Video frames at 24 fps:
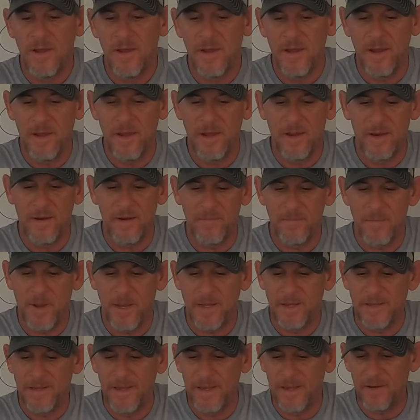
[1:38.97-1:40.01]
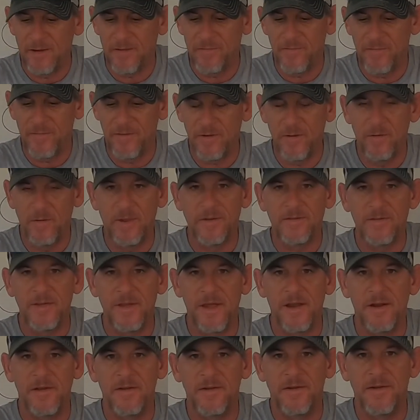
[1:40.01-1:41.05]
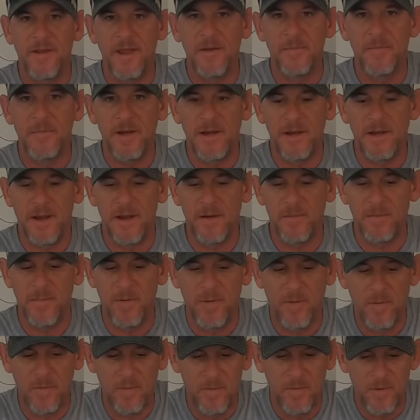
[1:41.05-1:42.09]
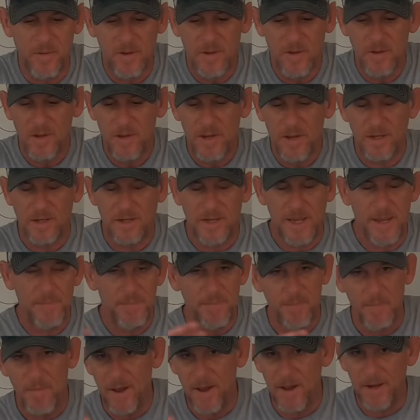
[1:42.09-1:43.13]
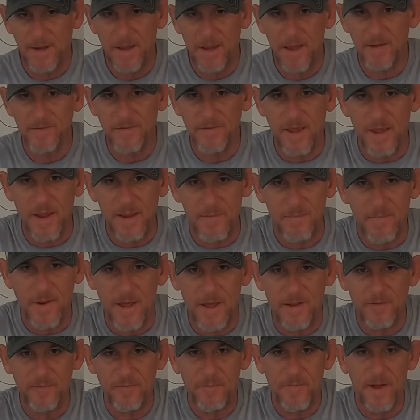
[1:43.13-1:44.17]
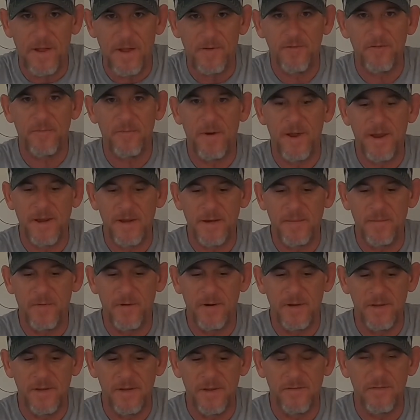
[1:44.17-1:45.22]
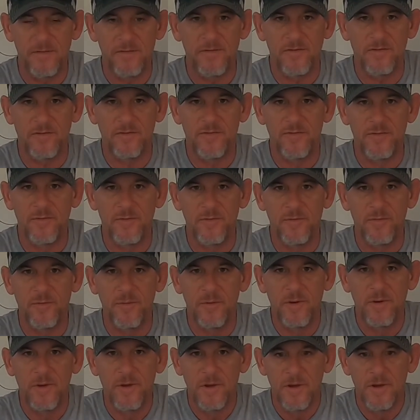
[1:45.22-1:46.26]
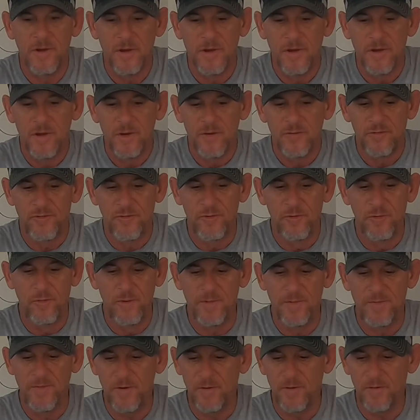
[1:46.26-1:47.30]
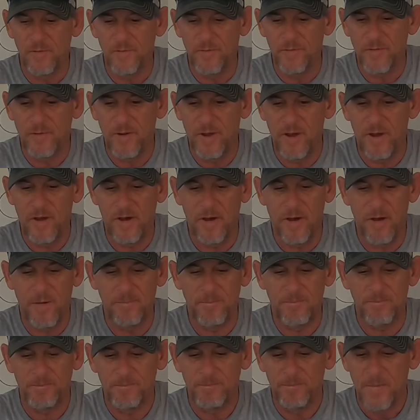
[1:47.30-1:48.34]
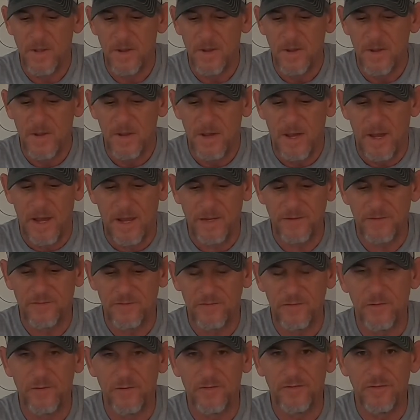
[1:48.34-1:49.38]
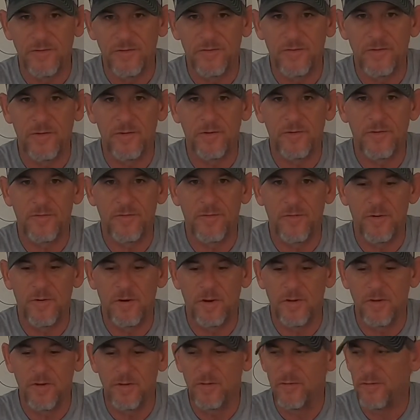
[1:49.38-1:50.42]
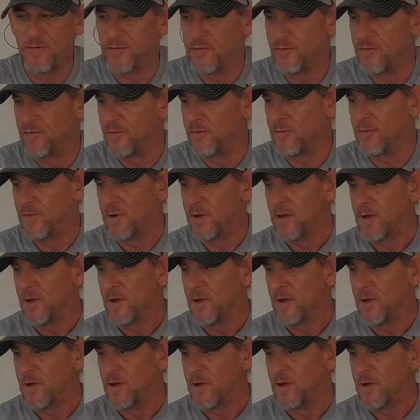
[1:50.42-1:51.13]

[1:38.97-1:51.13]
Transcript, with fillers: and my legs feel at the end of the day being on the boat. And keep in mind, guys, I am not sponsored by anybody. These are just true, true reviews. Um, I searched and searched for a good shoe,